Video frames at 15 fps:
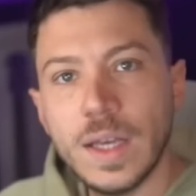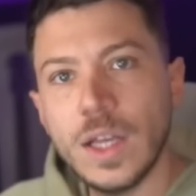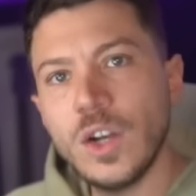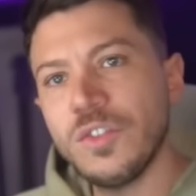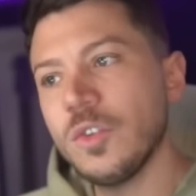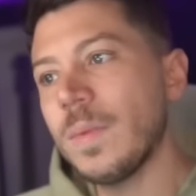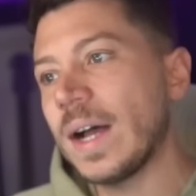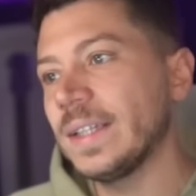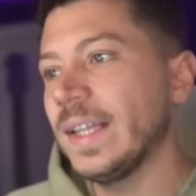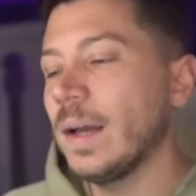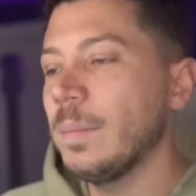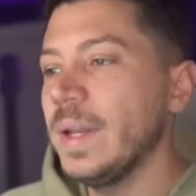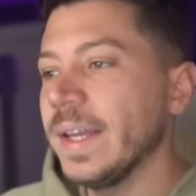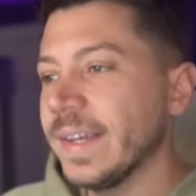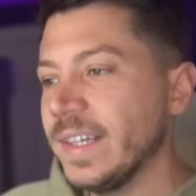Hello everybody,
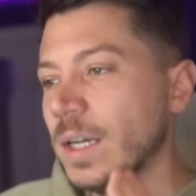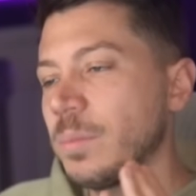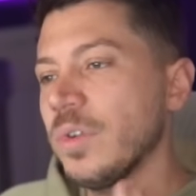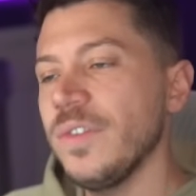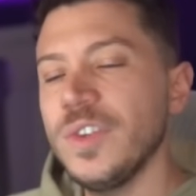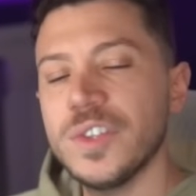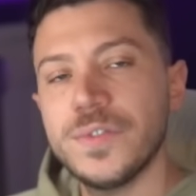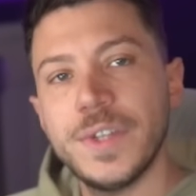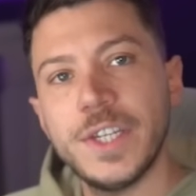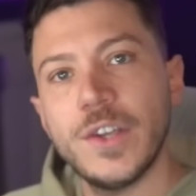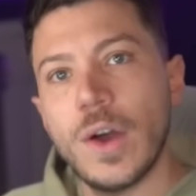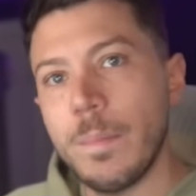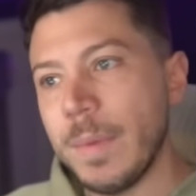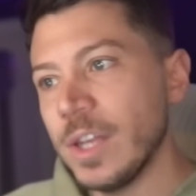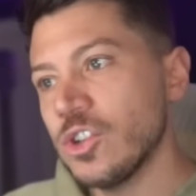I'm Nick. In the previous video,
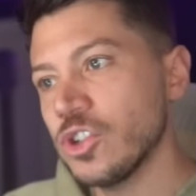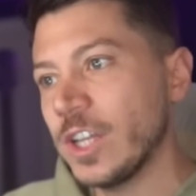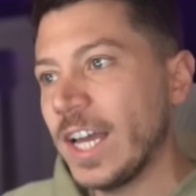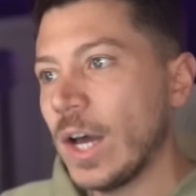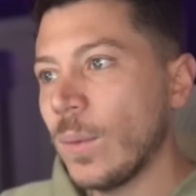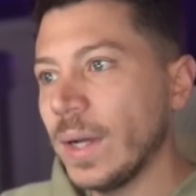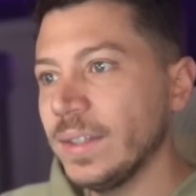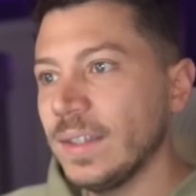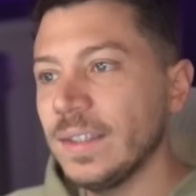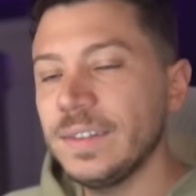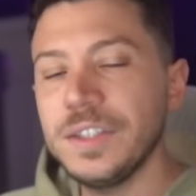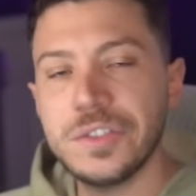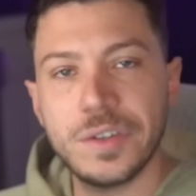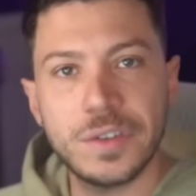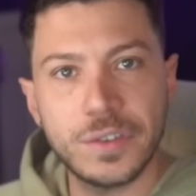I mentioned how
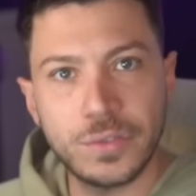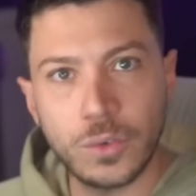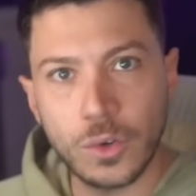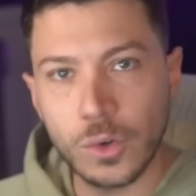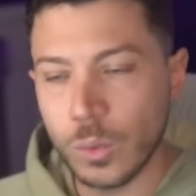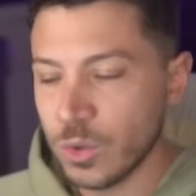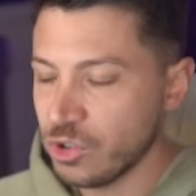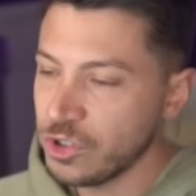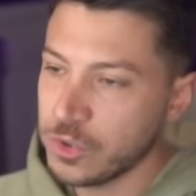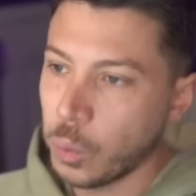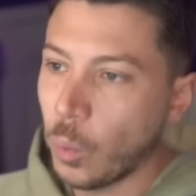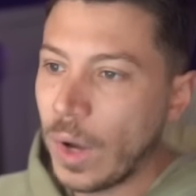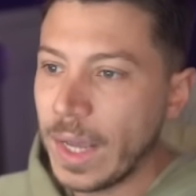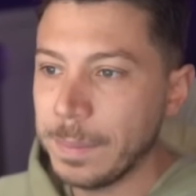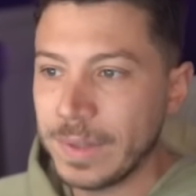Identity 4 was just
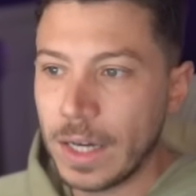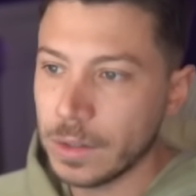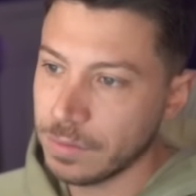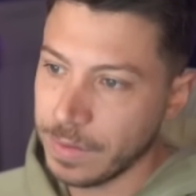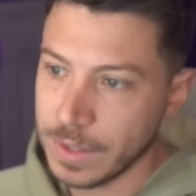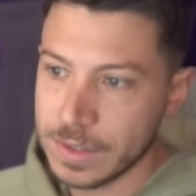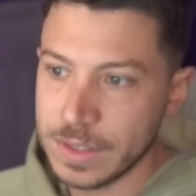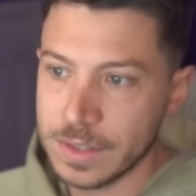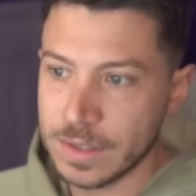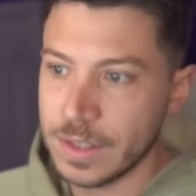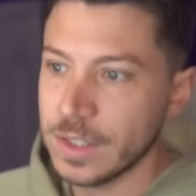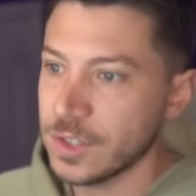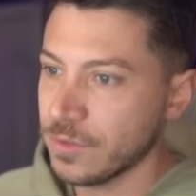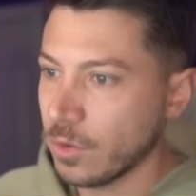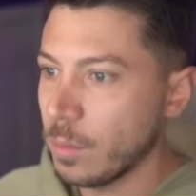wiped out of
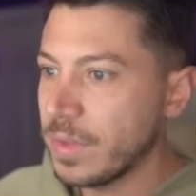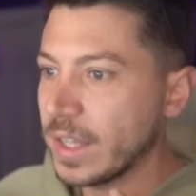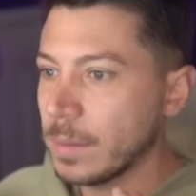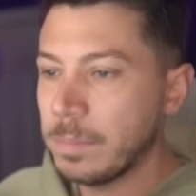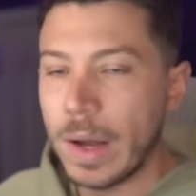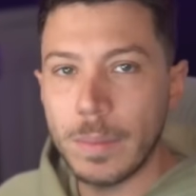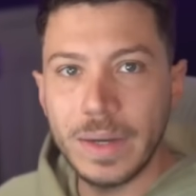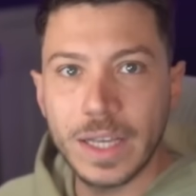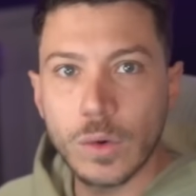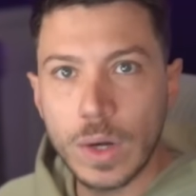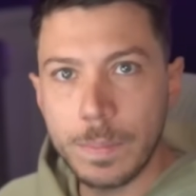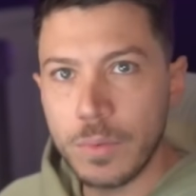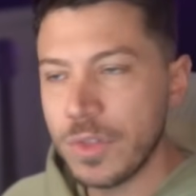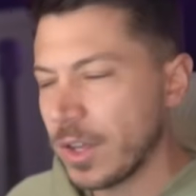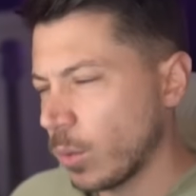existence from that public
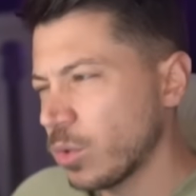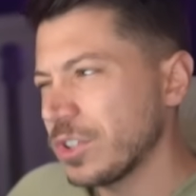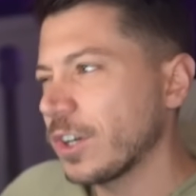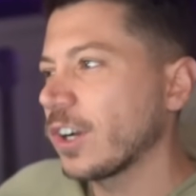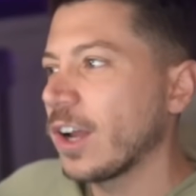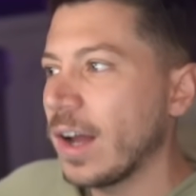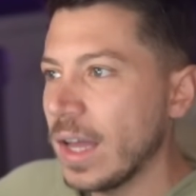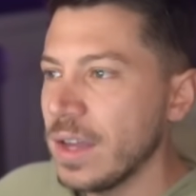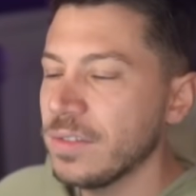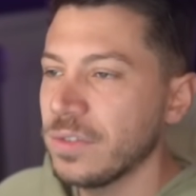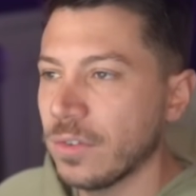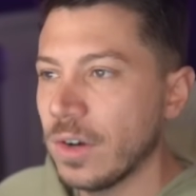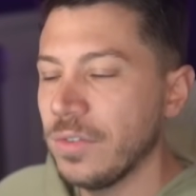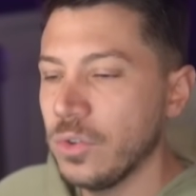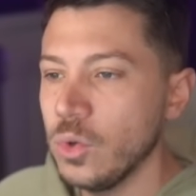repo that was archived
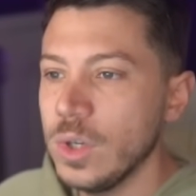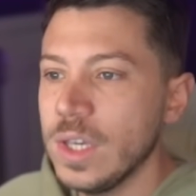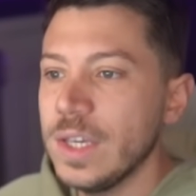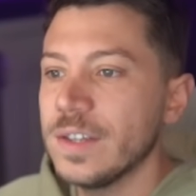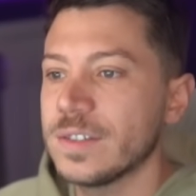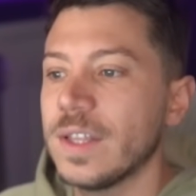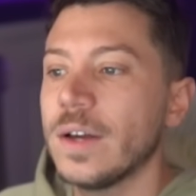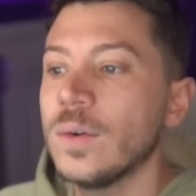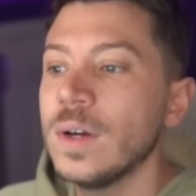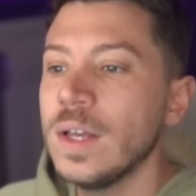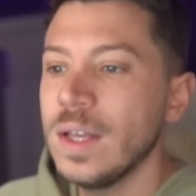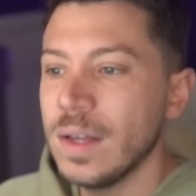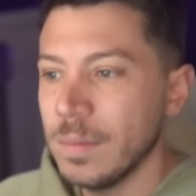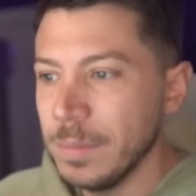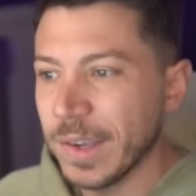for a few years now
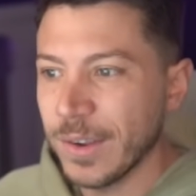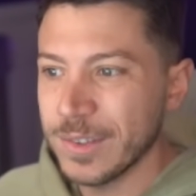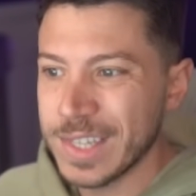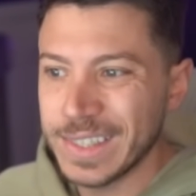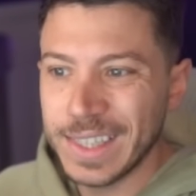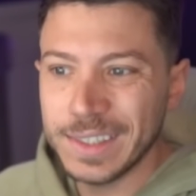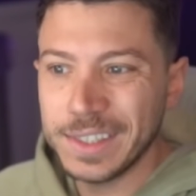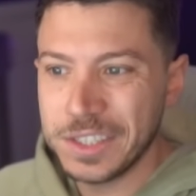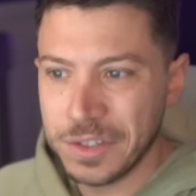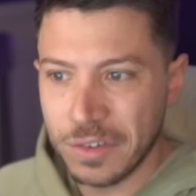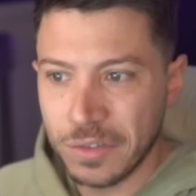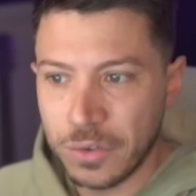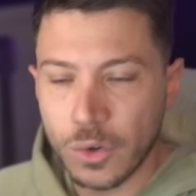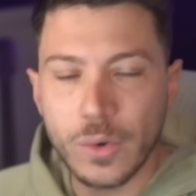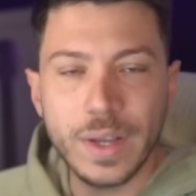because Identity
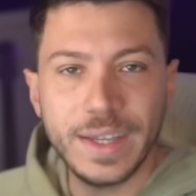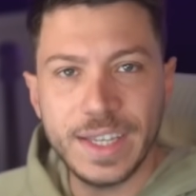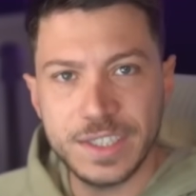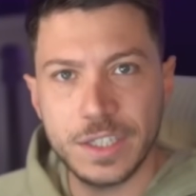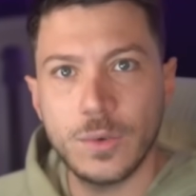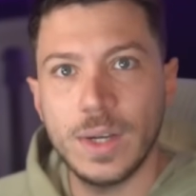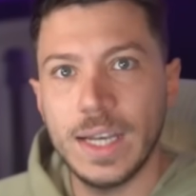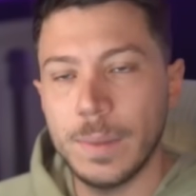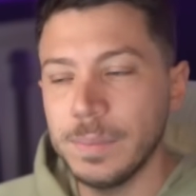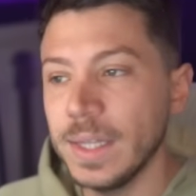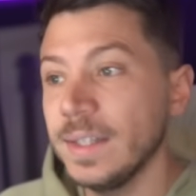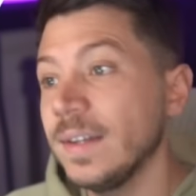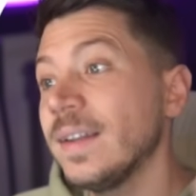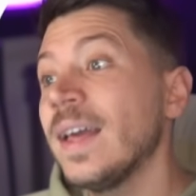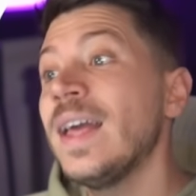4 isn't really
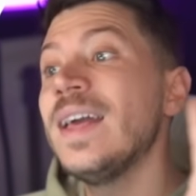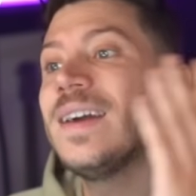updated.